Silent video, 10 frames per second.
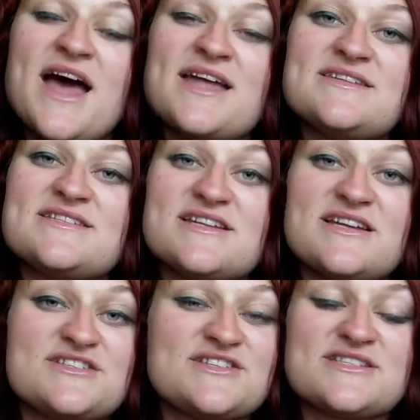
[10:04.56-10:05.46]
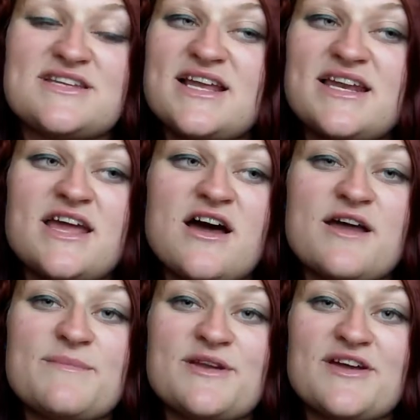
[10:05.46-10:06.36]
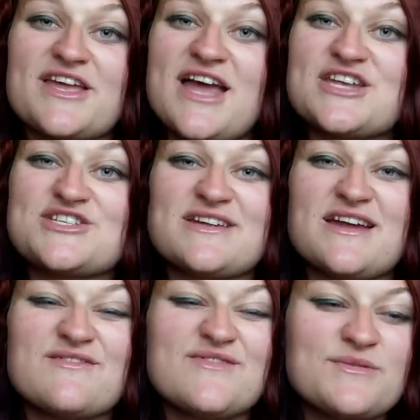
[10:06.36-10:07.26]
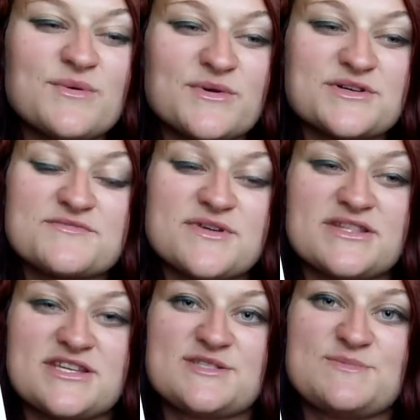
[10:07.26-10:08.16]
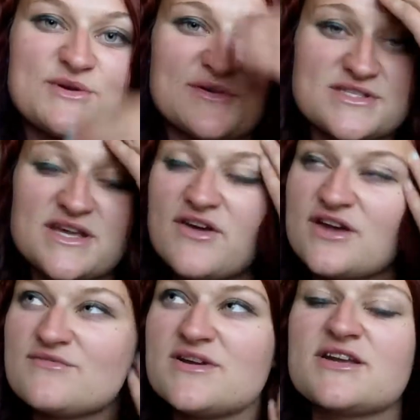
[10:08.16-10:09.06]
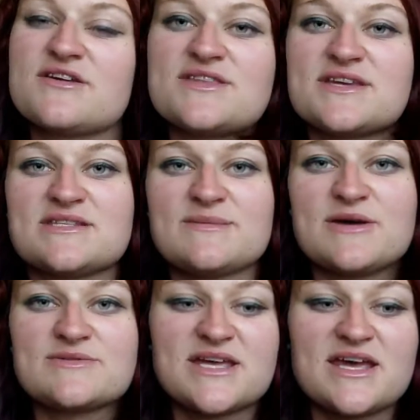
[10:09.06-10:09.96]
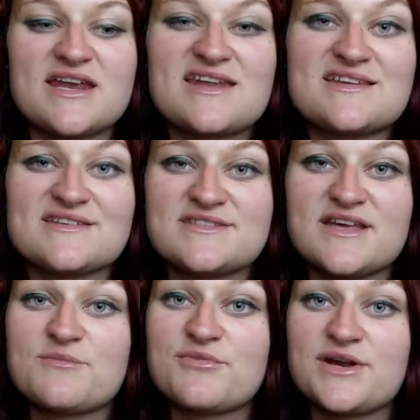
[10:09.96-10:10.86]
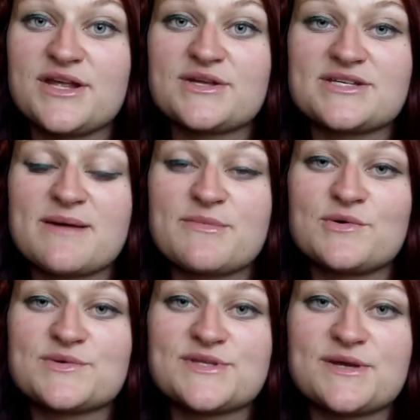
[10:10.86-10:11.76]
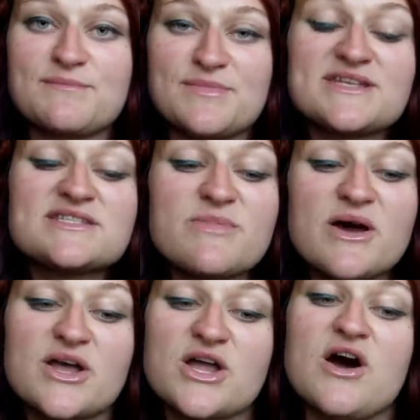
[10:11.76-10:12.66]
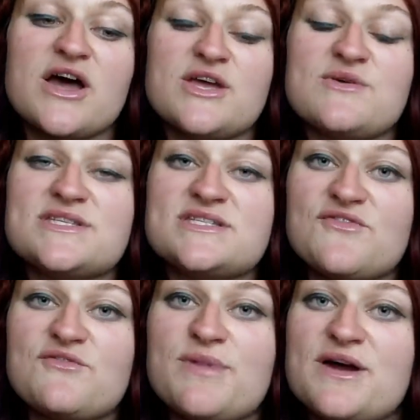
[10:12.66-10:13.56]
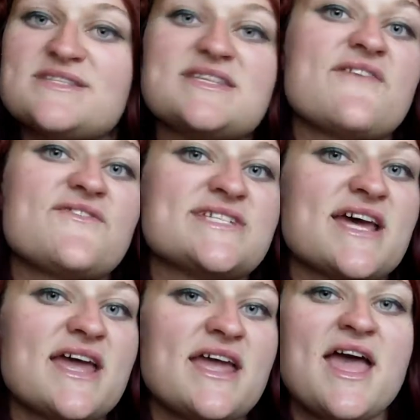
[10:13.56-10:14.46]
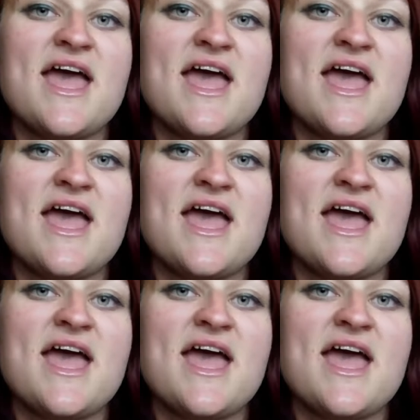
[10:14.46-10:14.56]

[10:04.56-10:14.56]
And just lately, I've been like, actually, I really want to read this because I've heard really good things about it and it does sound pretty damn awesome. But it's about a guy who is a different person every day,